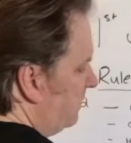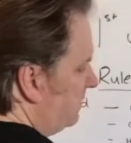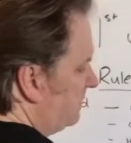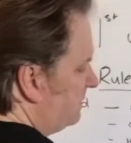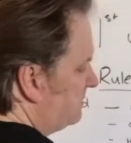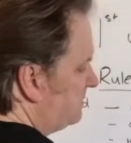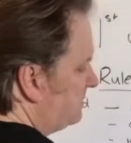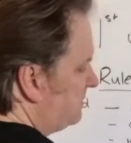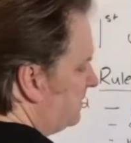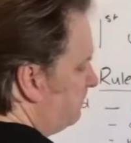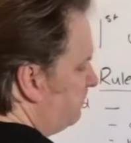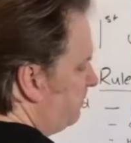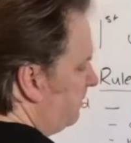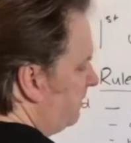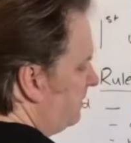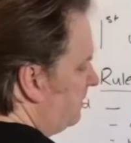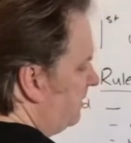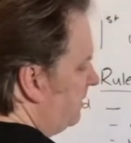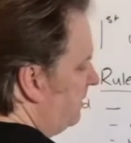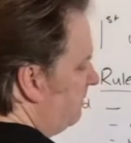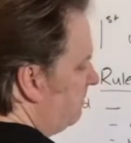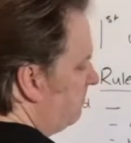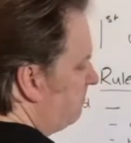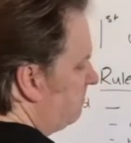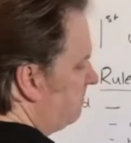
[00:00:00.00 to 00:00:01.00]

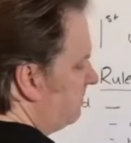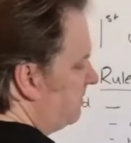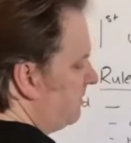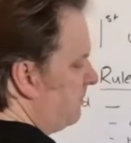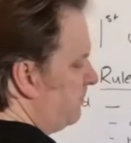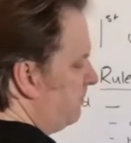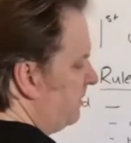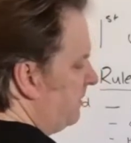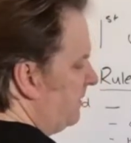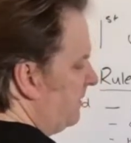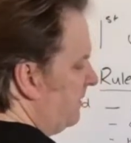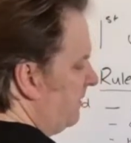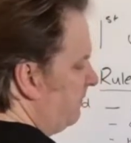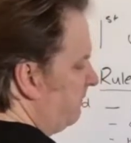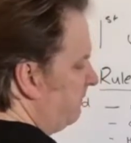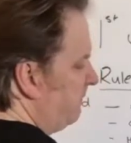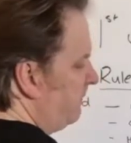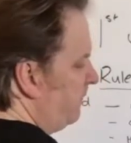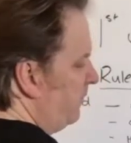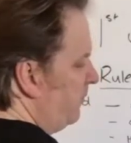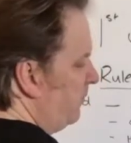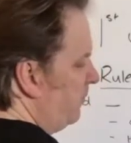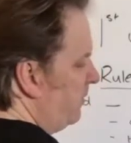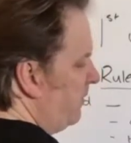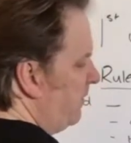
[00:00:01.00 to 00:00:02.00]
typically there'll be like
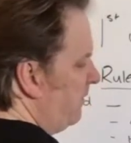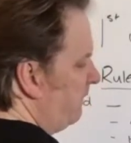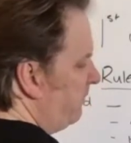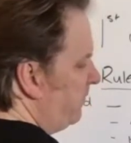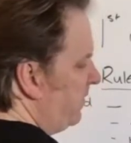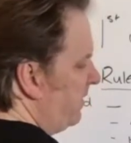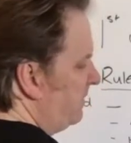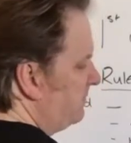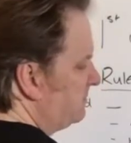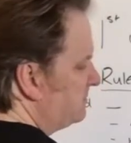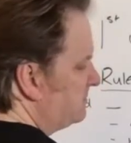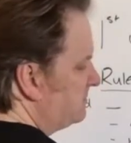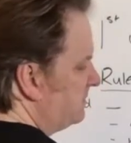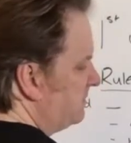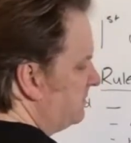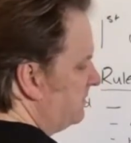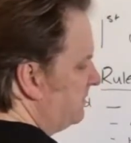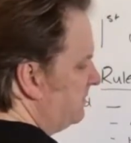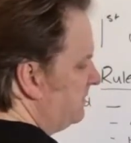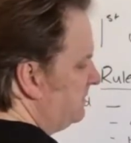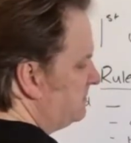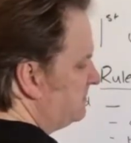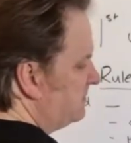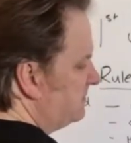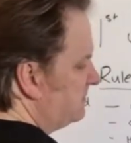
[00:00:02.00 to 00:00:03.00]
four and a half thousand
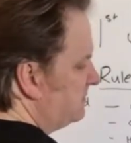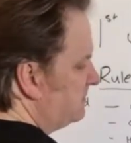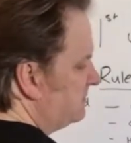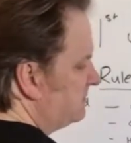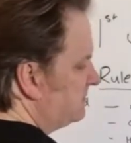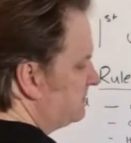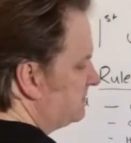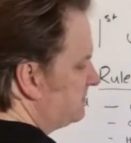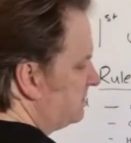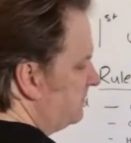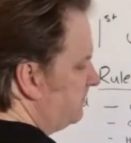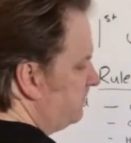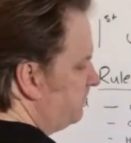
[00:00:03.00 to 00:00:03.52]
liters,